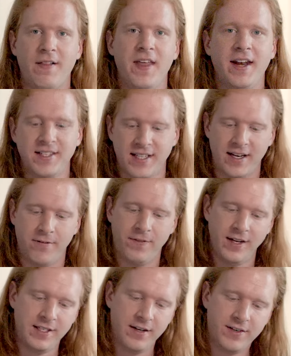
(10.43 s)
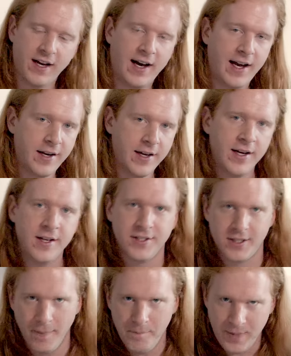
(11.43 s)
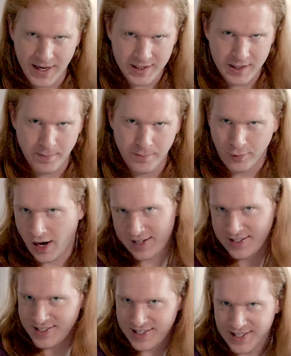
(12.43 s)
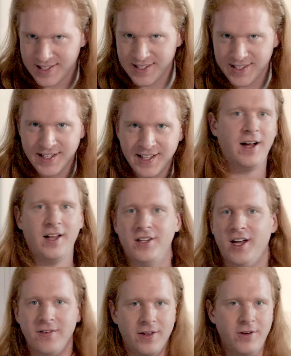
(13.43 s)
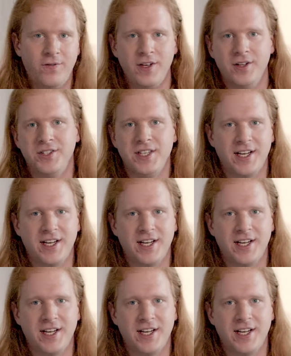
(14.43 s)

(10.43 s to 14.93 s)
and that is a definitive guide to best practices. A lot of other fields